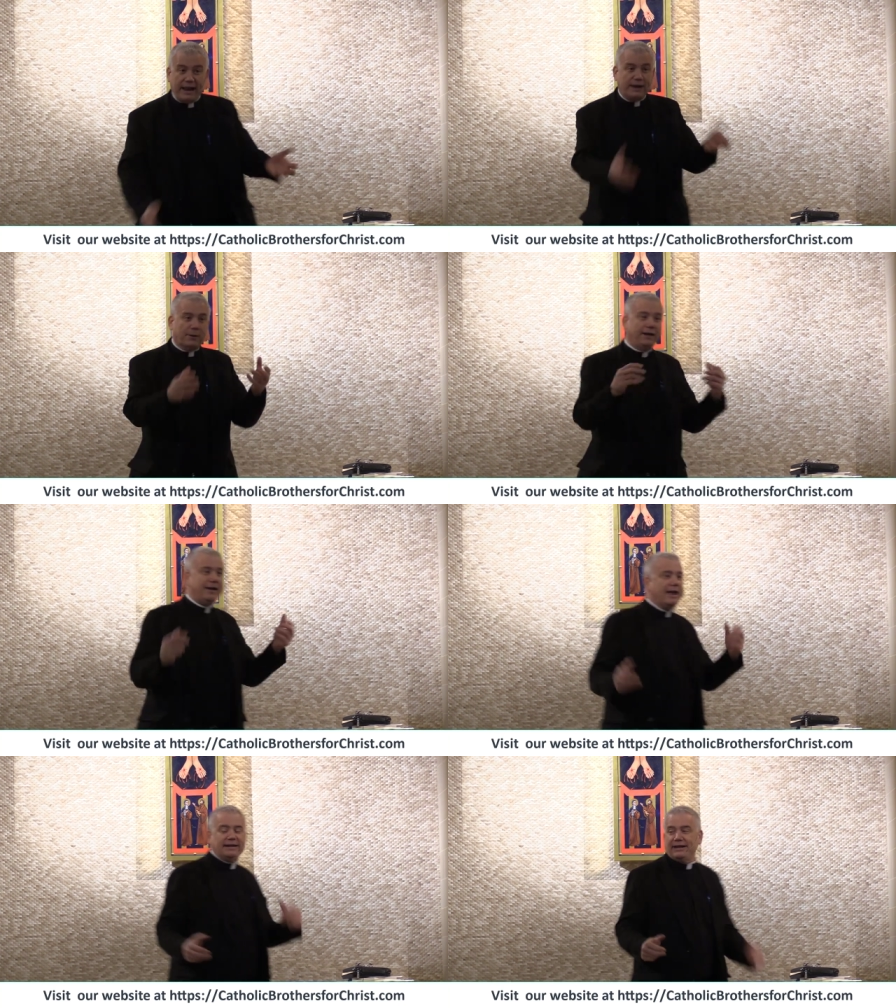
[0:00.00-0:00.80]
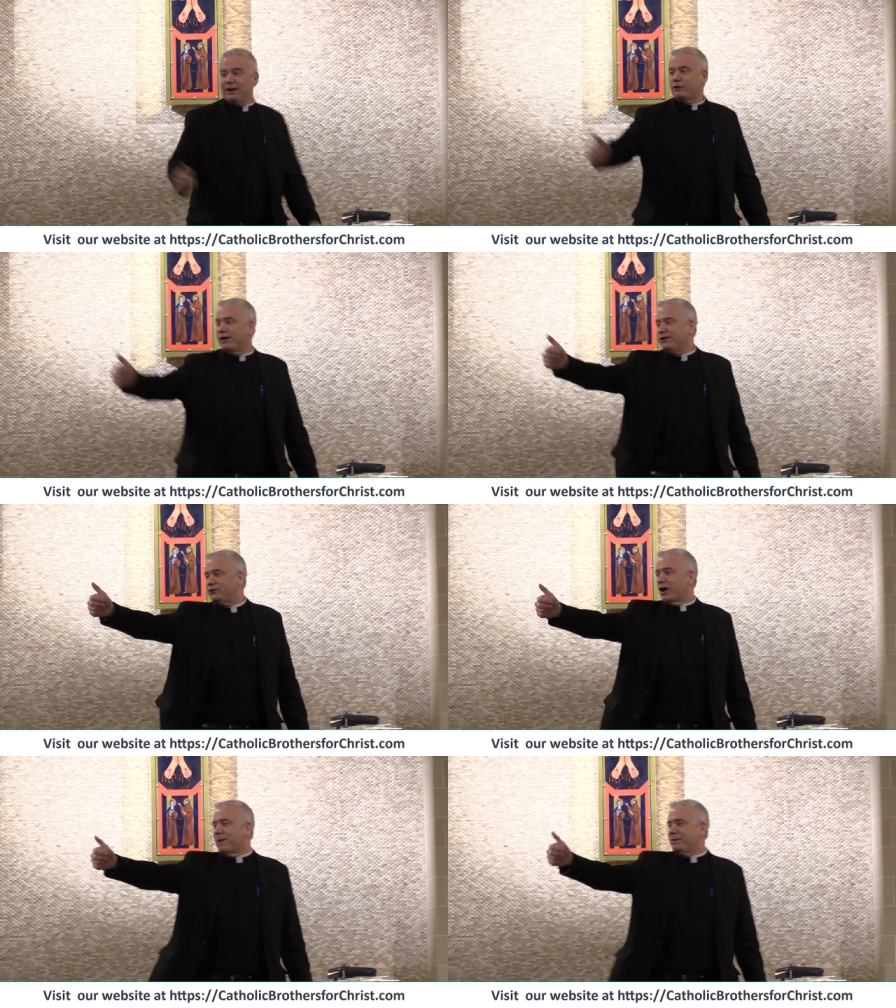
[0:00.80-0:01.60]
Anyway, you did a great
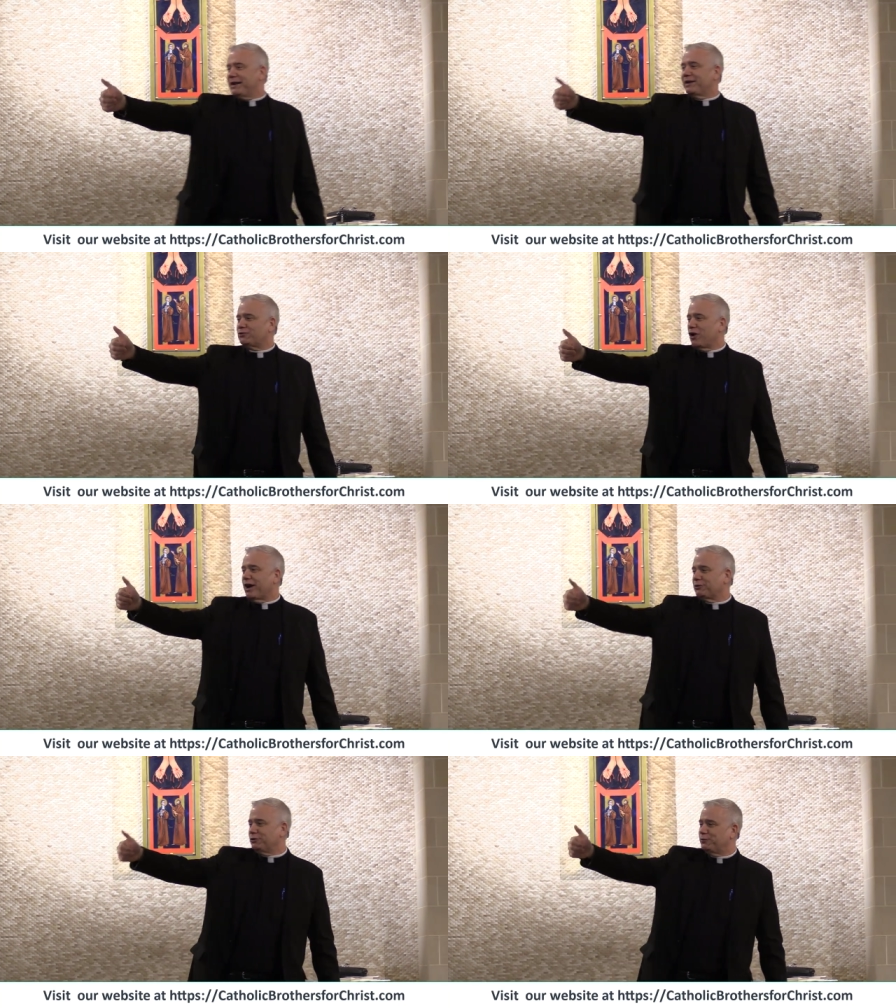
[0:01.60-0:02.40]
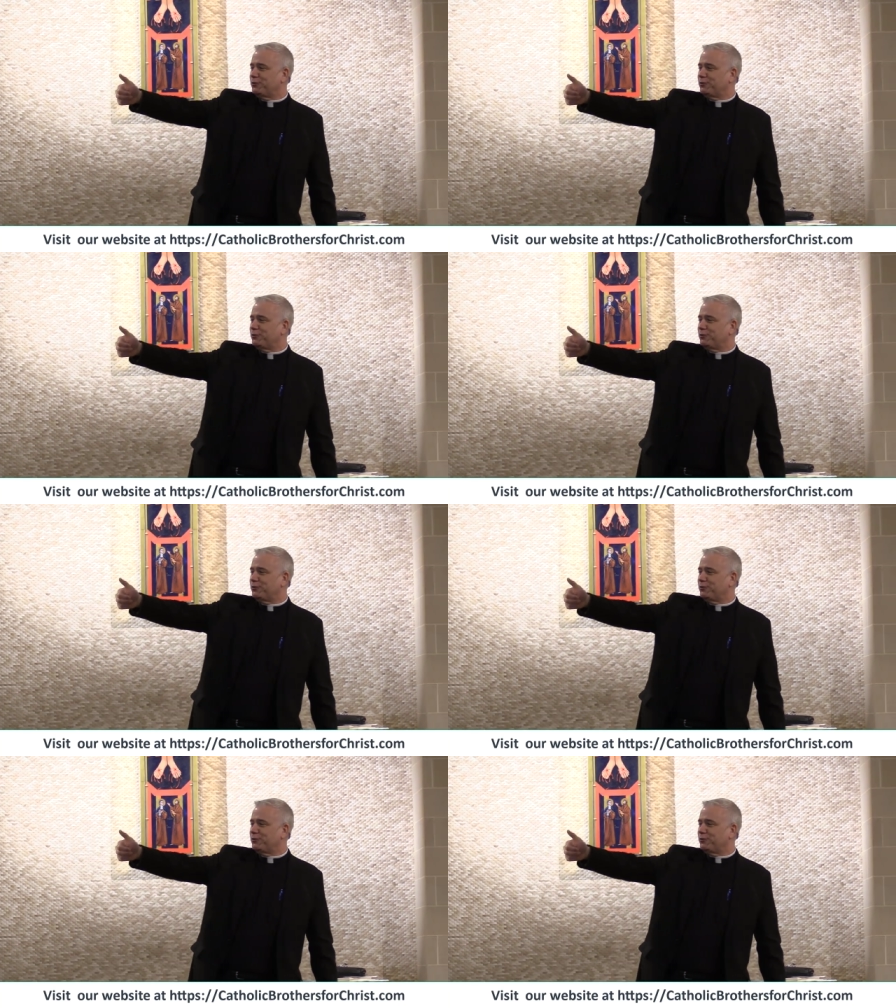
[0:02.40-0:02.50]
job in that talk too,